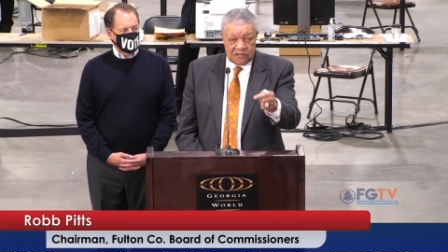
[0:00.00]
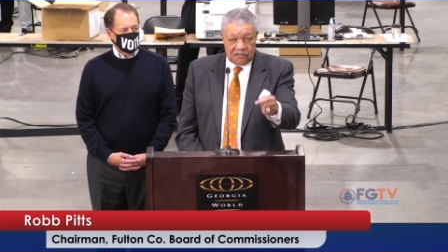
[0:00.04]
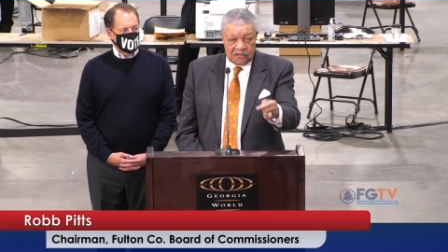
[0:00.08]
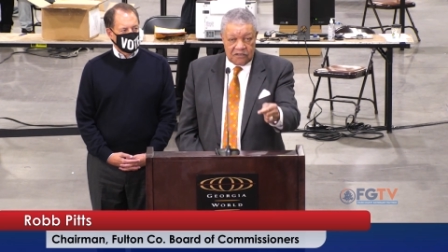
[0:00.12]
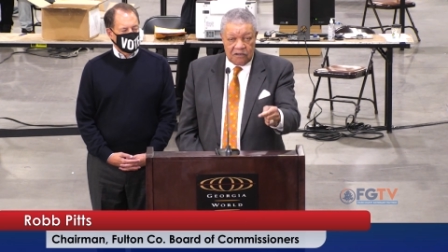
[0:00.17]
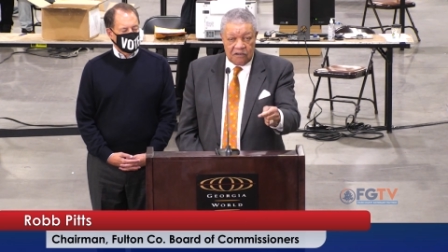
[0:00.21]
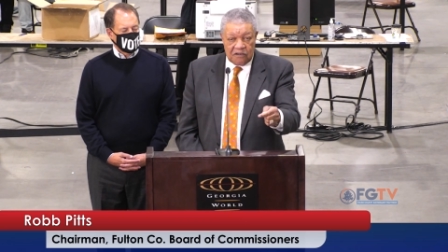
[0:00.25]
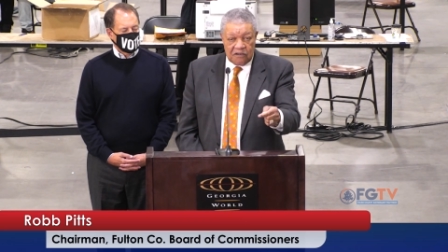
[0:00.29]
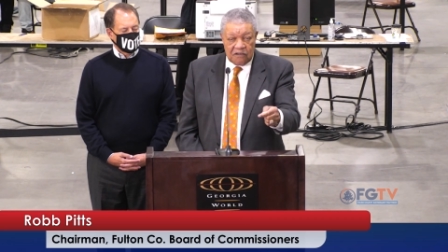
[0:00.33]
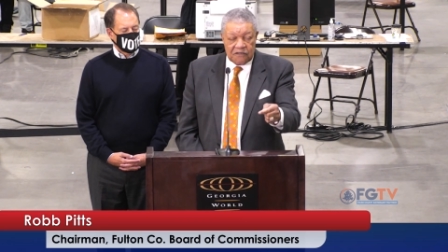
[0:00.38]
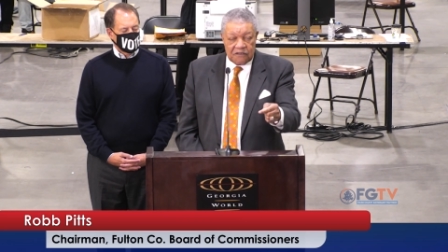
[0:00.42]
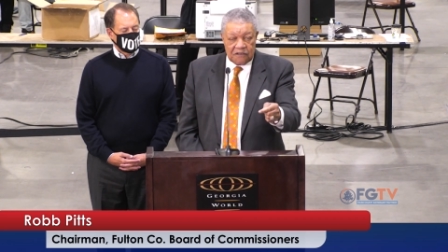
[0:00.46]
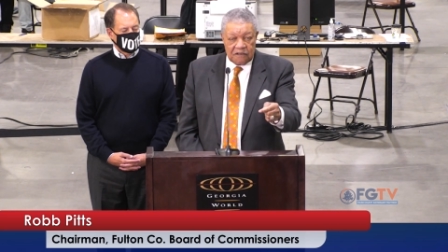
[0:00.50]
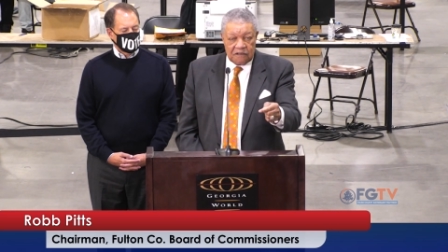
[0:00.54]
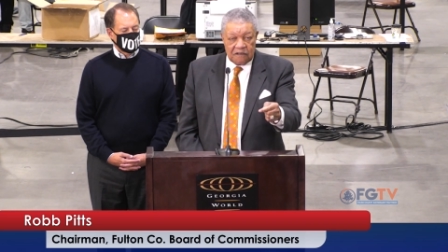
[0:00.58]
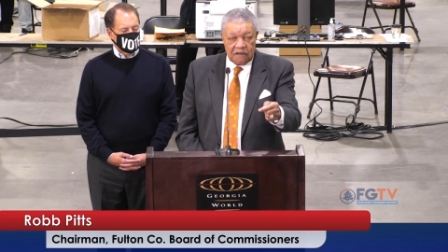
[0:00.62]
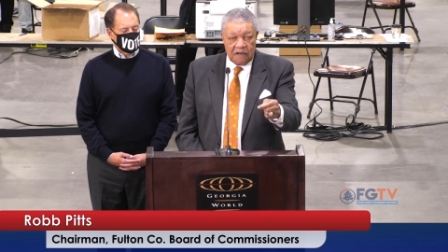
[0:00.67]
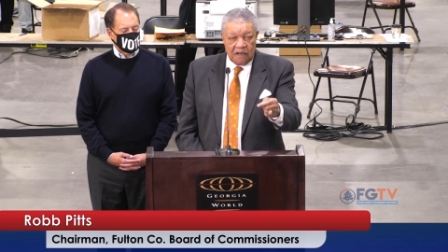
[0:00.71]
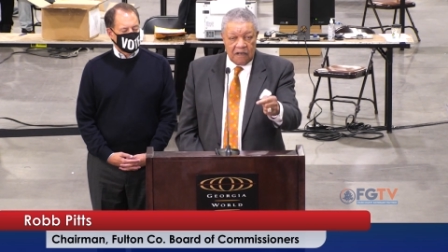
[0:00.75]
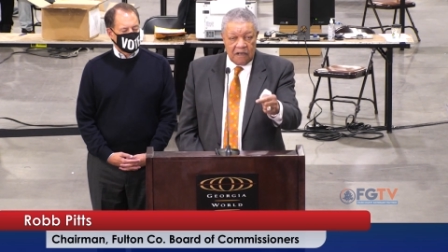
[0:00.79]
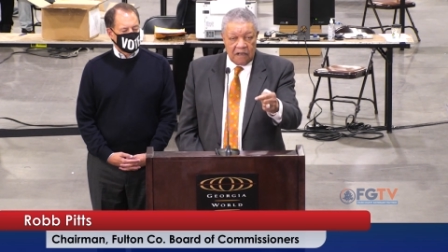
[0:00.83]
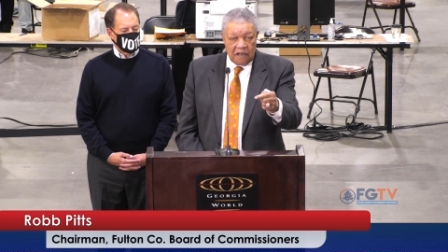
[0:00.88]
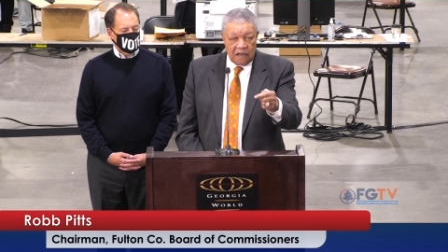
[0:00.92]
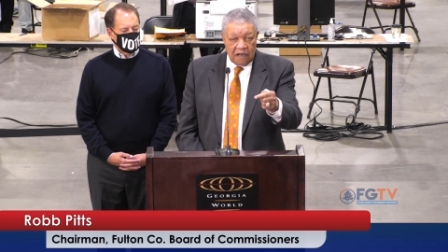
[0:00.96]
server
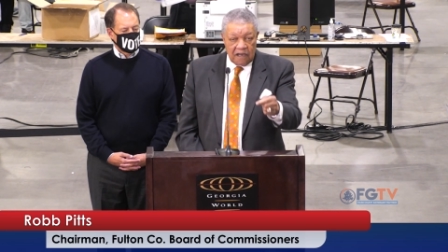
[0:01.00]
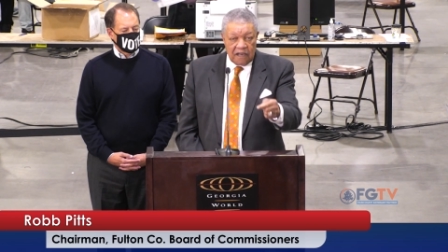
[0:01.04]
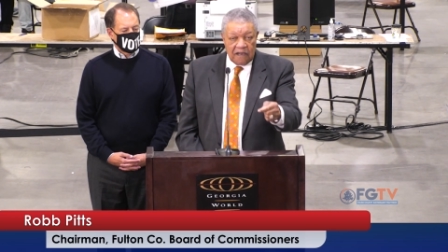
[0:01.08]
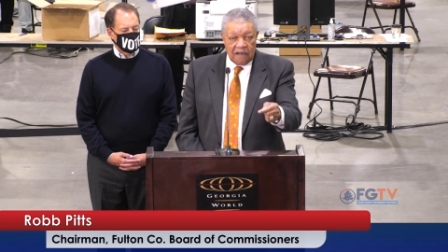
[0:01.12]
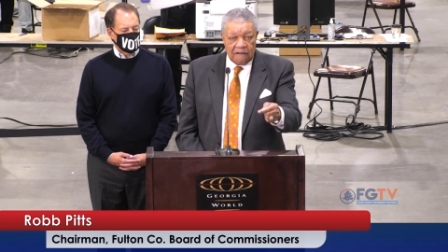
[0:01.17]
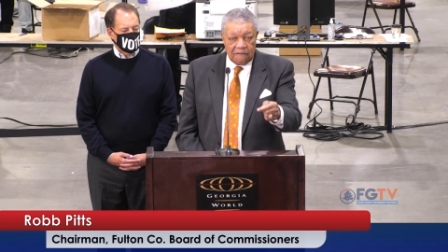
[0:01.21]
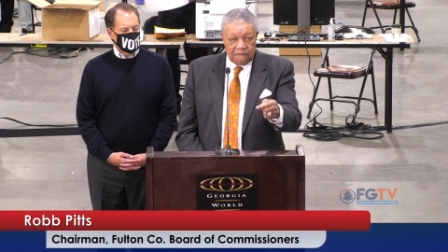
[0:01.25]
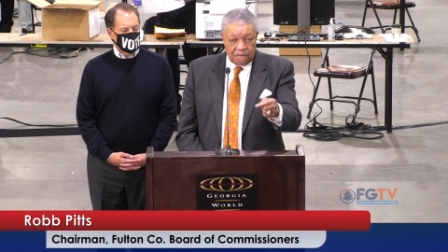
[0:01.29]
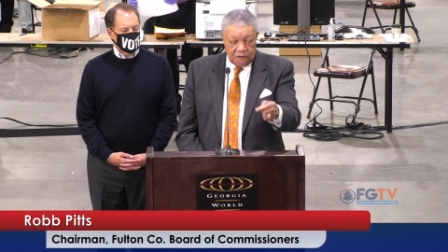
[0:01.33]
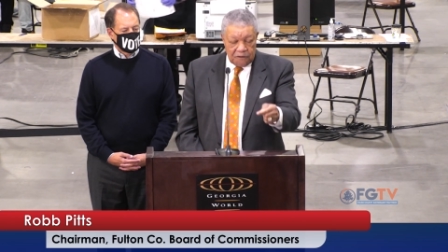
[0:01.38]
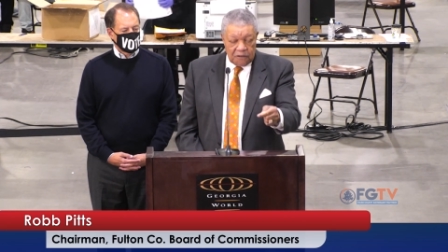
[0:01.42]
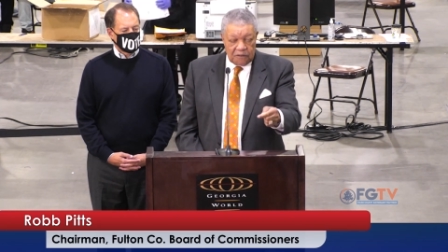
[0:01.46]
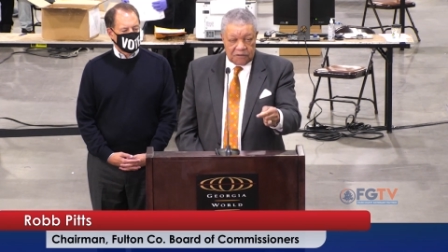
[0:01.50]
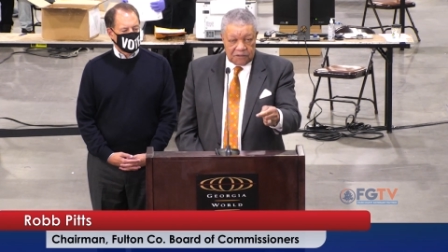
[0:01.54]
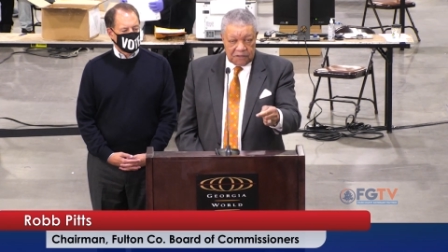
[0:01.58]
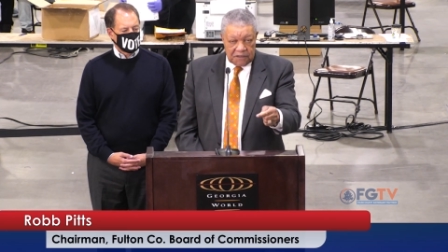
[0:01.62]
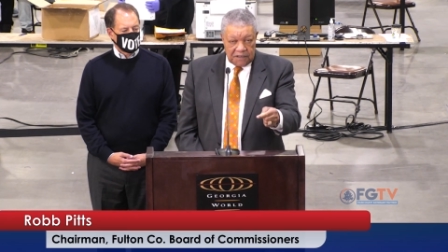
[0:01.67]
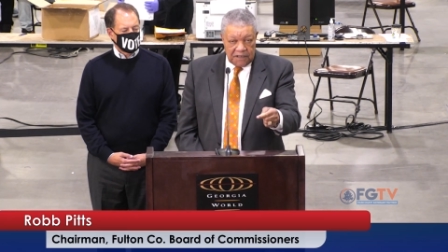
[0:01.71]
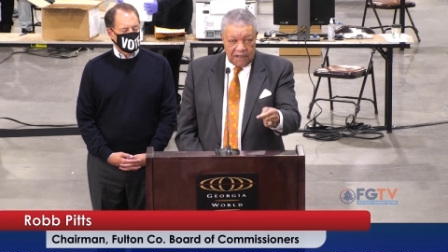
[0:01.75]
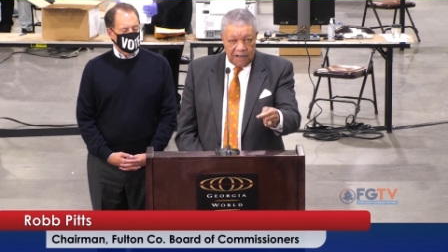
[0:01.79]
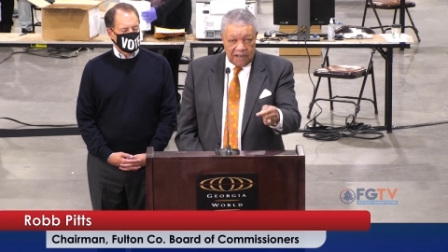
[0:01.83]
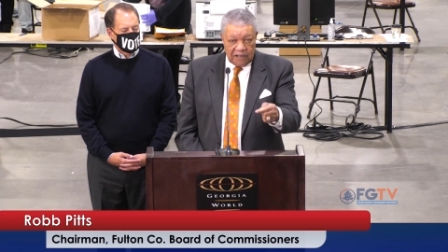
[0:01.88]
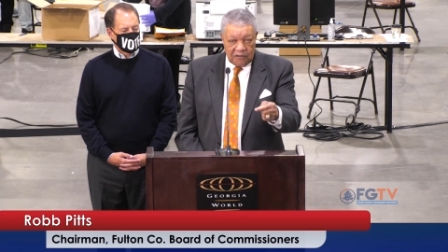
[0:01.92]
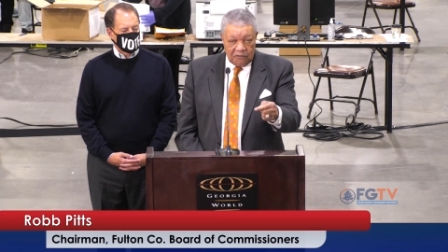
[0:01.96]
of
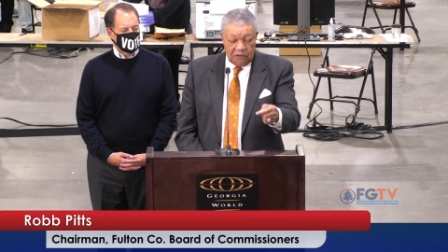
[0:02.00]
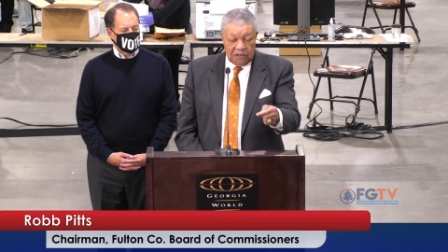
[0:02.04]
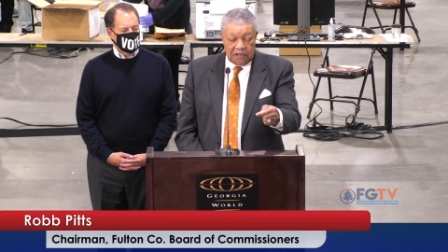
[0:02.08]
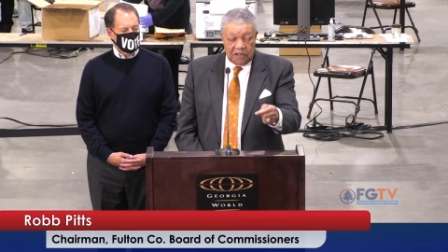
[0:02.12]
Fulton County.